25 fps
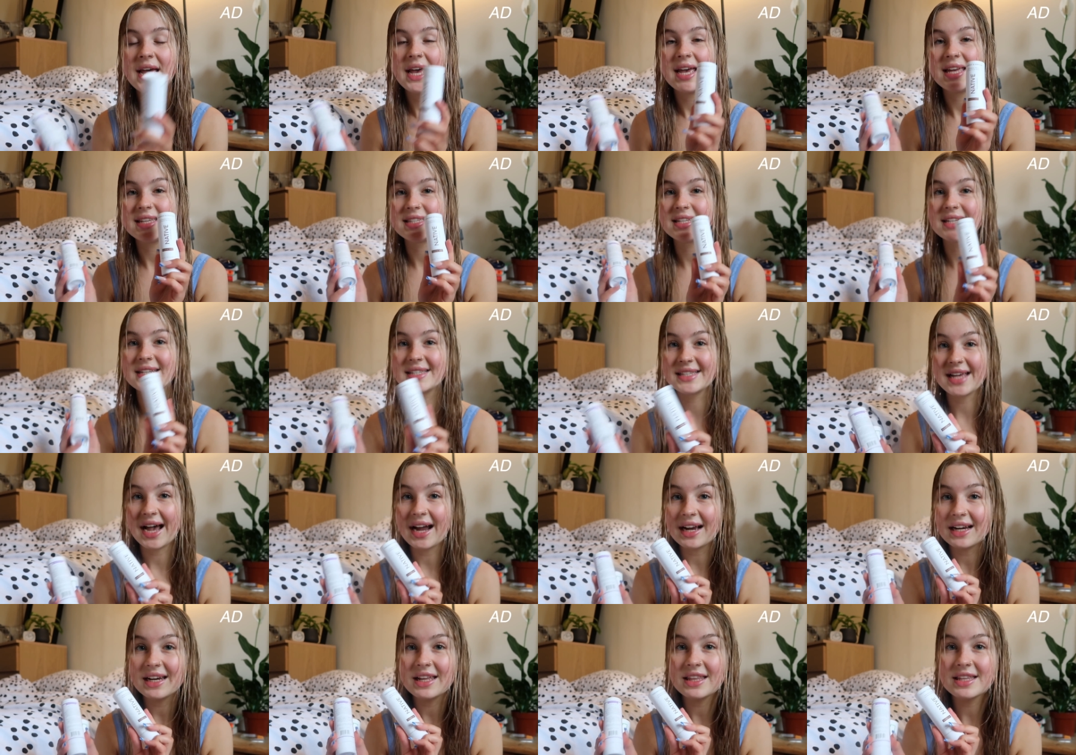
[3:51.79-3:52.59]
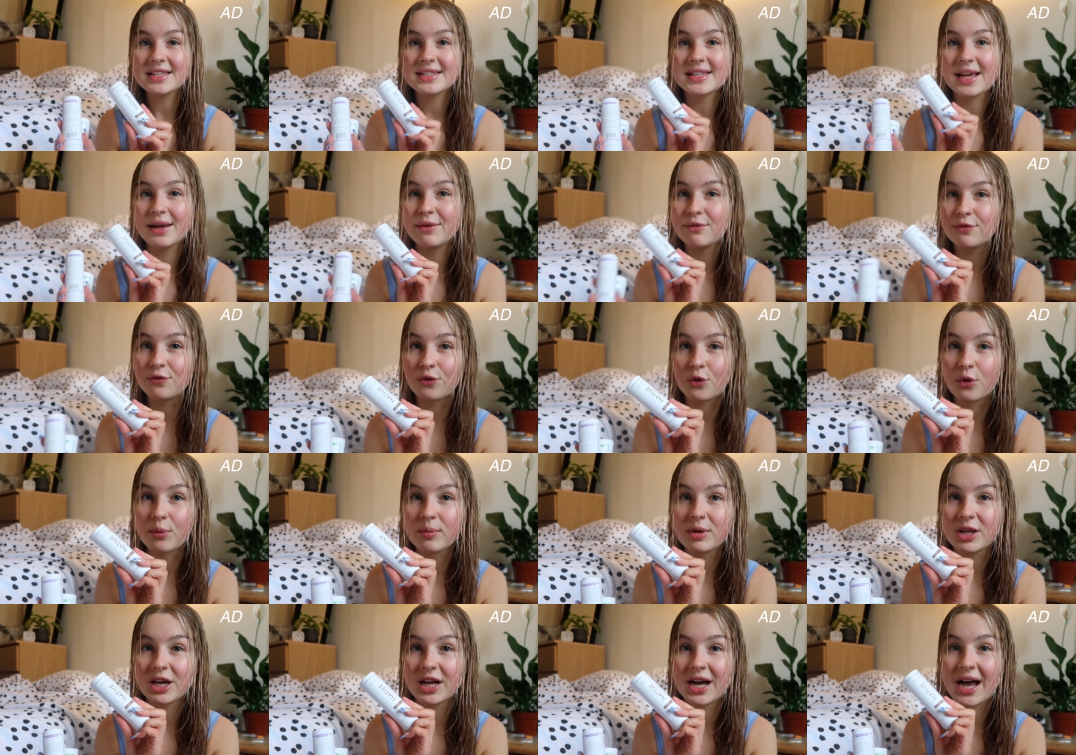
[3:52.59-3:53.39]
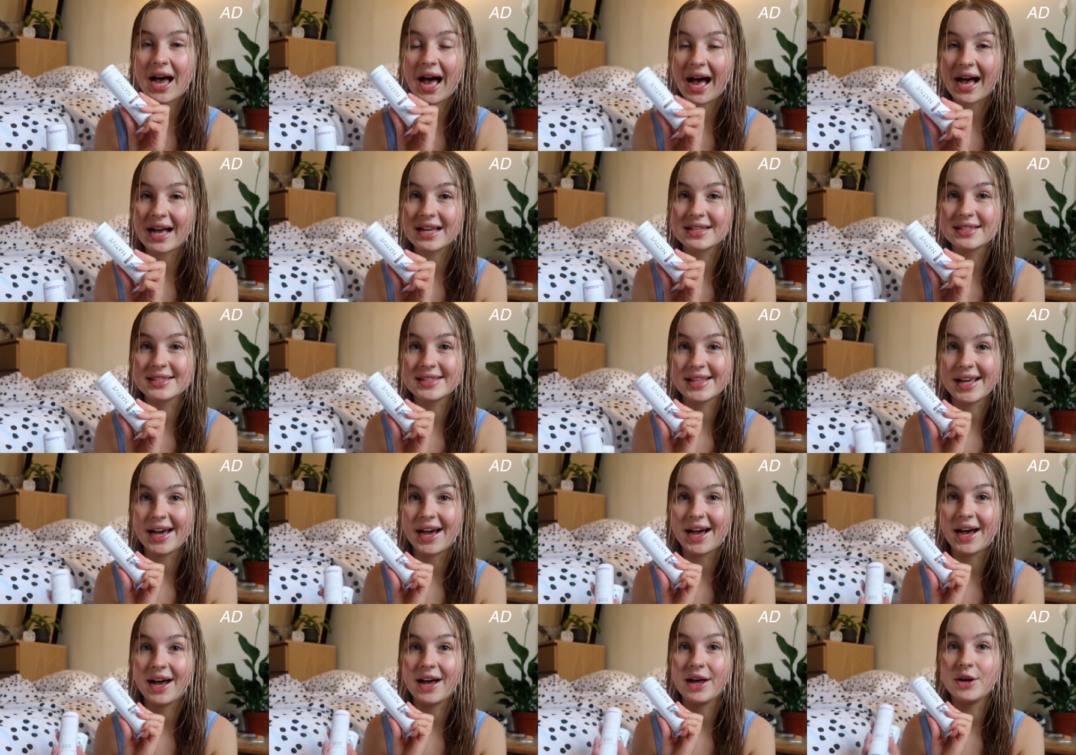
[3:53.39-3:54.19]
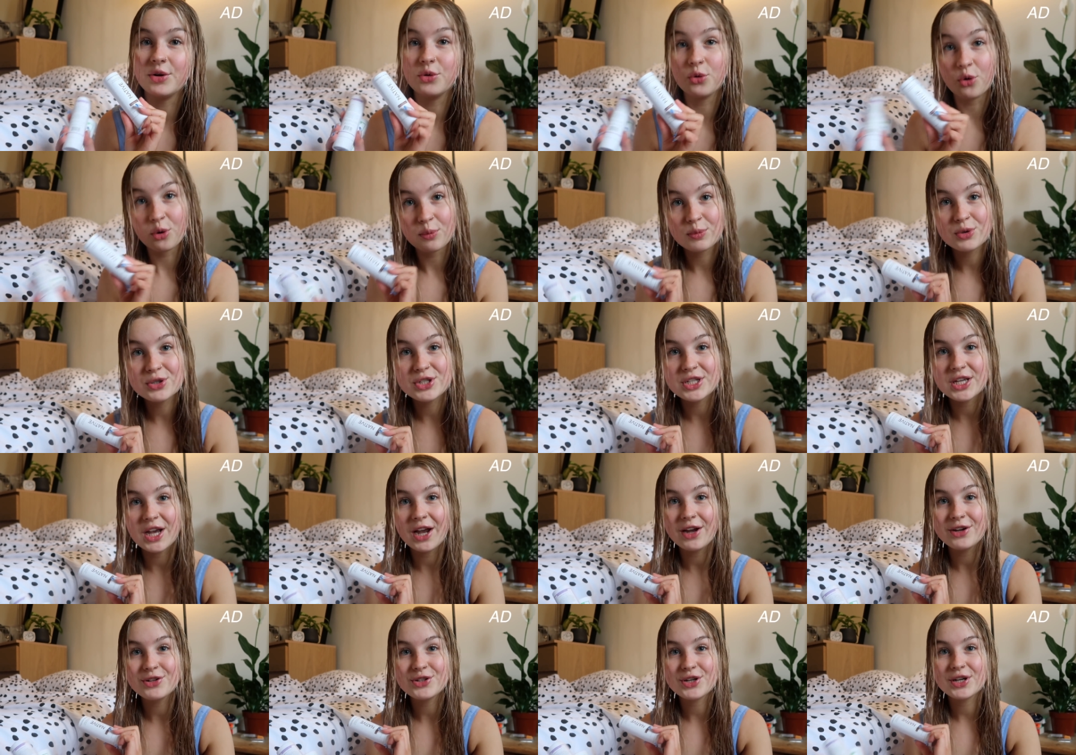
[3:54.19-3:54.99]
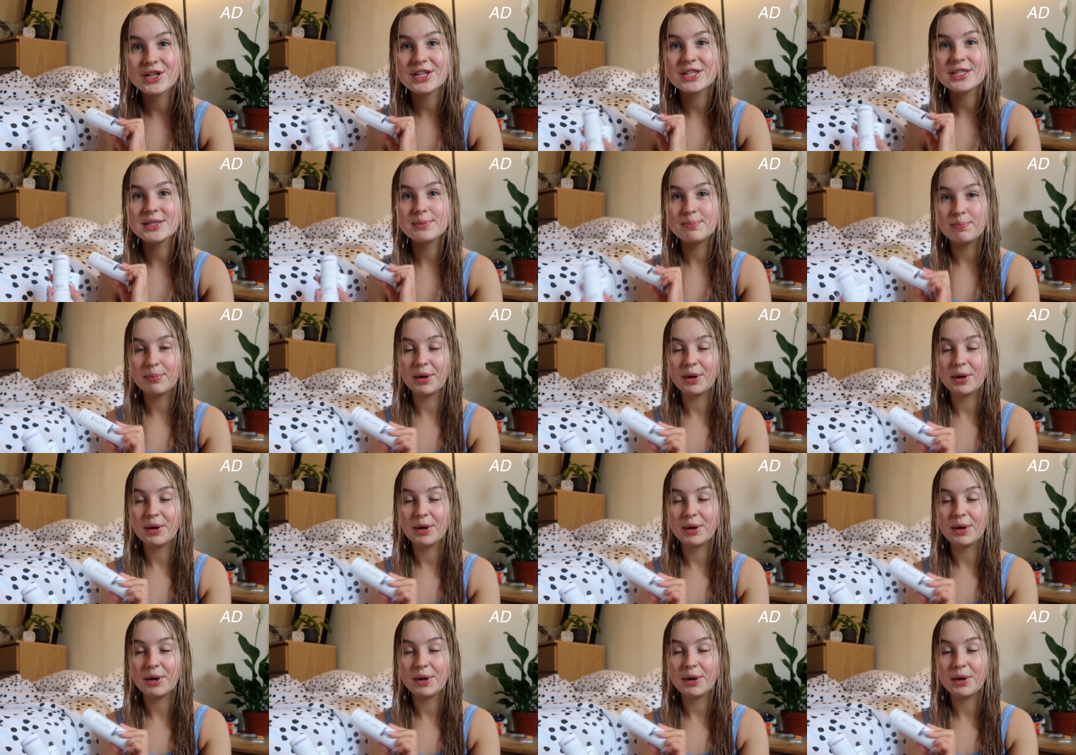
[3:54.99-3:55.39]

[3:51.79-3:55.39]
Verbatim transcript: it's exactly the same formula as their normal deodorants,